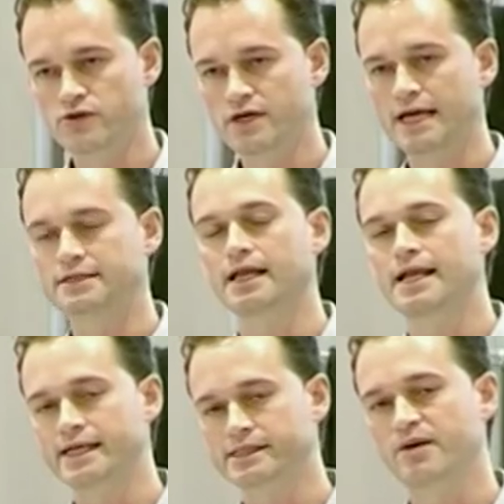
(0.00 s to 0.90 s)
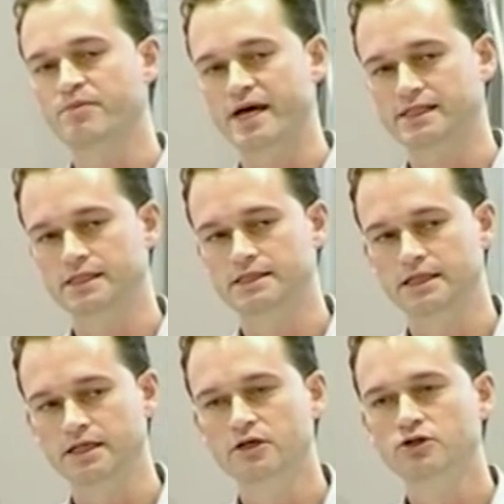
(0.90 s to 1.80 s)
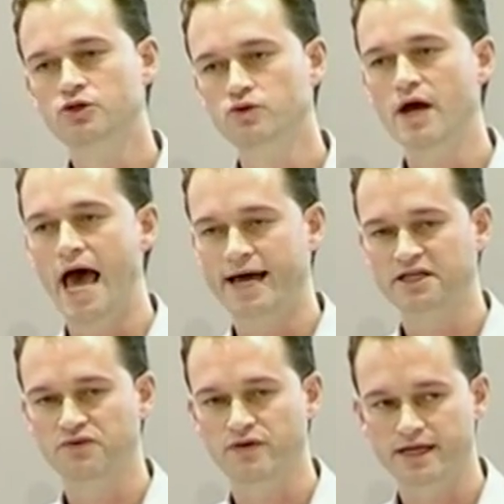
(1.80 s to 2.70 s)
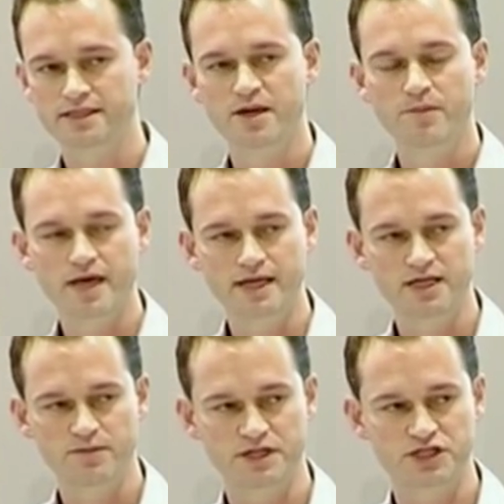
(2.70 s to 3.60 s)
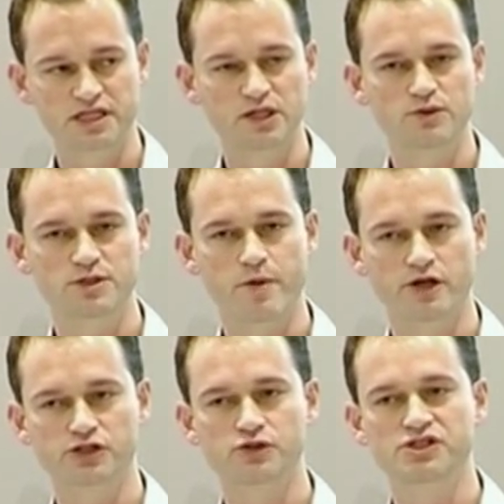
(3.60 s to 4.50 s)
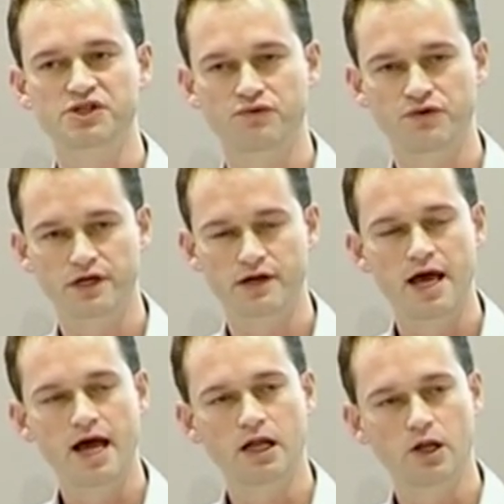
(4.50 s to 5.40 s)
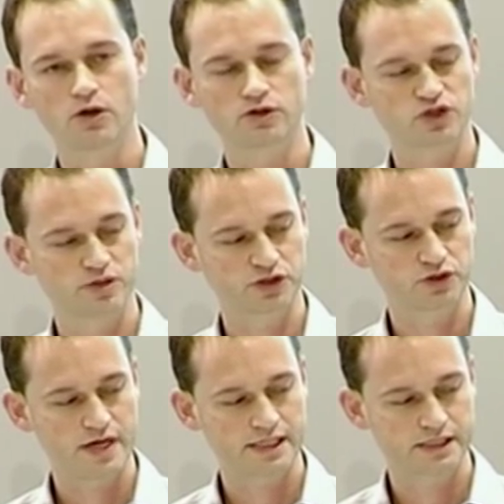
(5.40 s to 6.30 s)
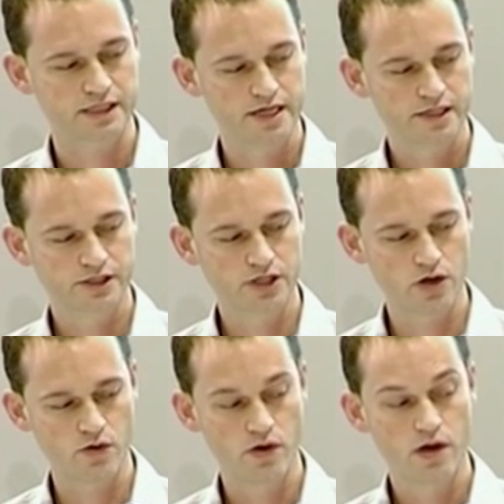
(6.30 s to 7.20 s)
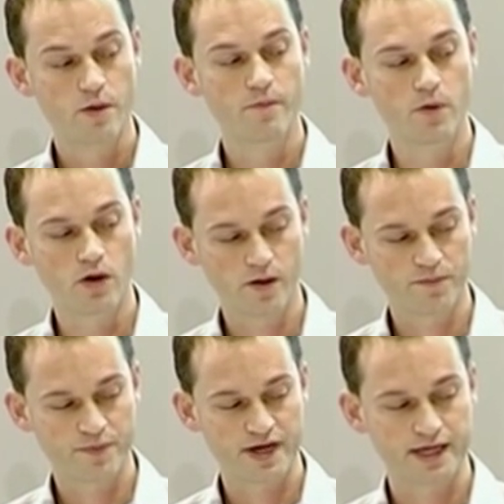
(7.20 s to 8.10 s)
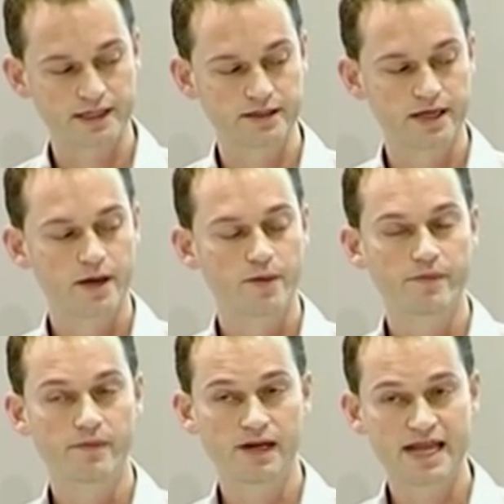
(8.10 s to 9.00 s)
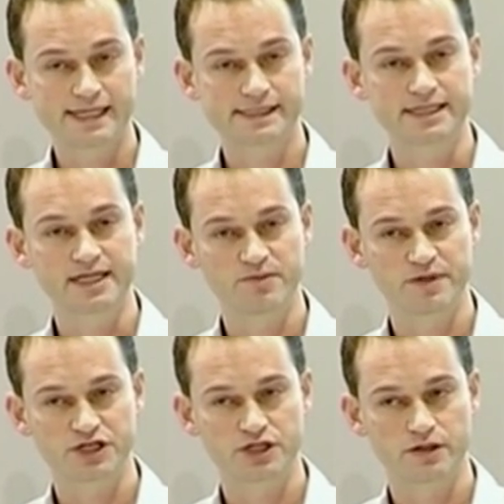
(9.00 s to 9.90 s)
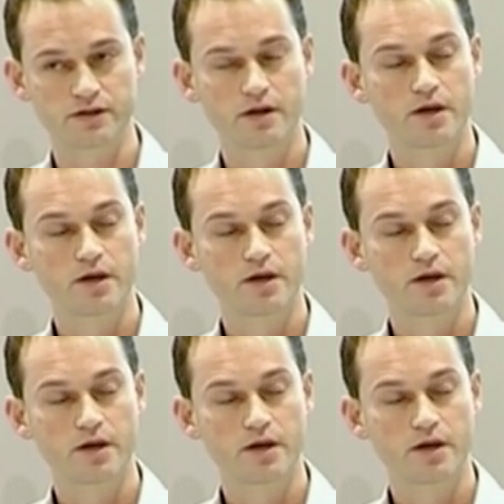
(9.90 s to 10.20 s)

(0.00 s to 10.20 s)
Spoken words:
you get less capacity to activate pain inhibition in response to severe and long-term stress. So more pain, less inhibition,